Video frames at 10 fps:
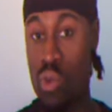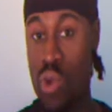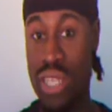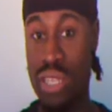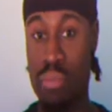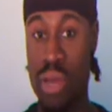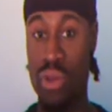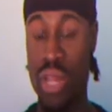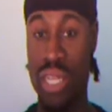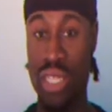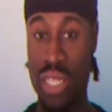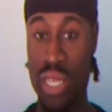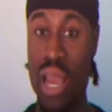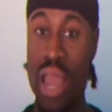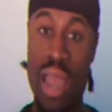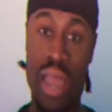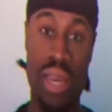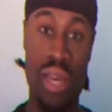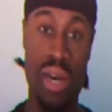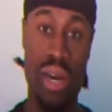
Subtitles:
who has the better legacy. And